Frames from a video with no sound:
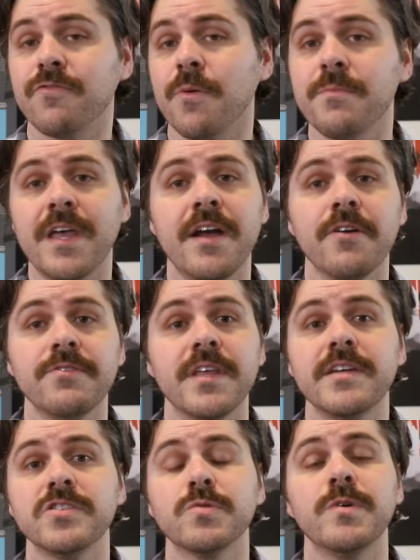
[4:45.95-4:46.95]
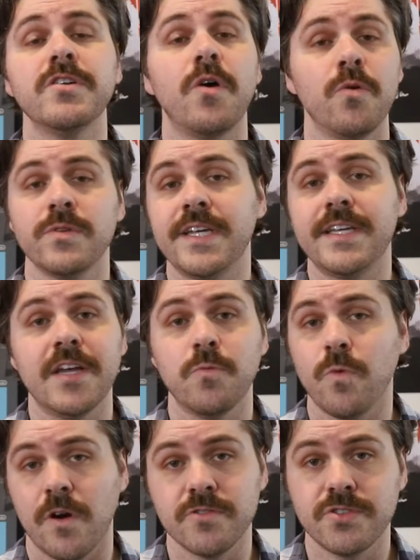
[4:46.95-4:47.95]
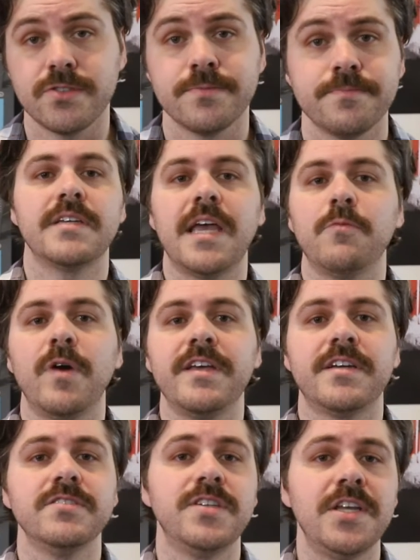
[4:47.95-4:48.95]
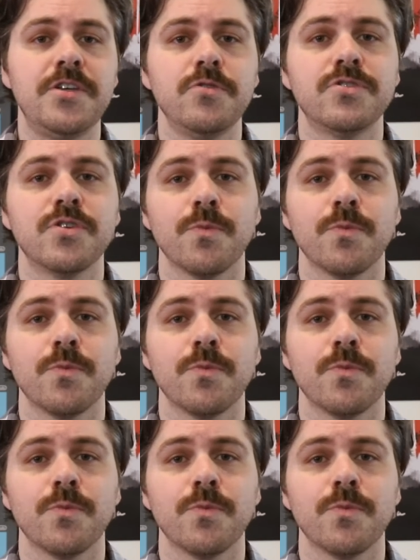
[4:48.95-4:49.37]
from there things would only get worse. Gateway continued to